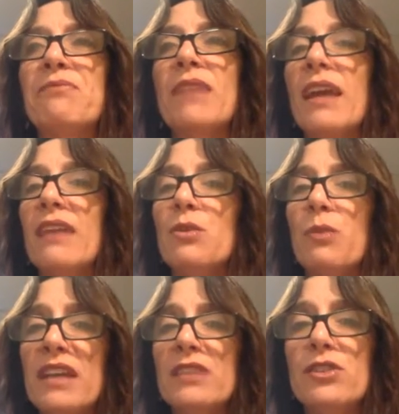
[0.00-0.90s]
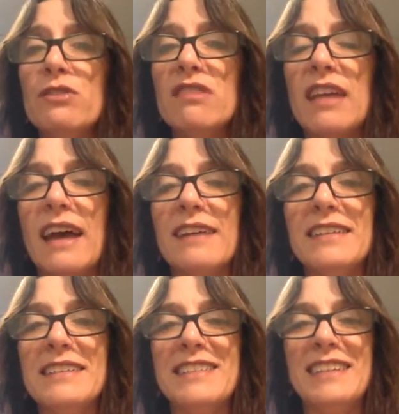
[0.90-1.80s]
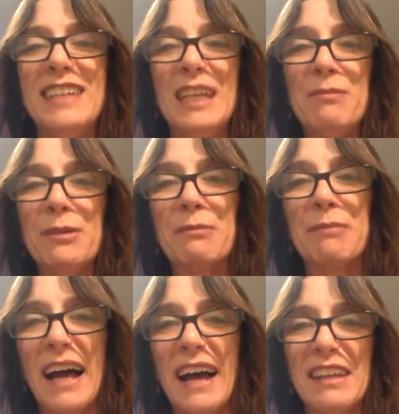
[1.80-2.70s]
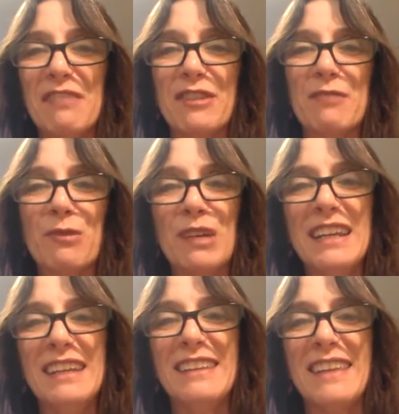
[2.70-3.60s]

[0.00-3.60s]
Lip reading: And the way to do that is to keep your body from reading that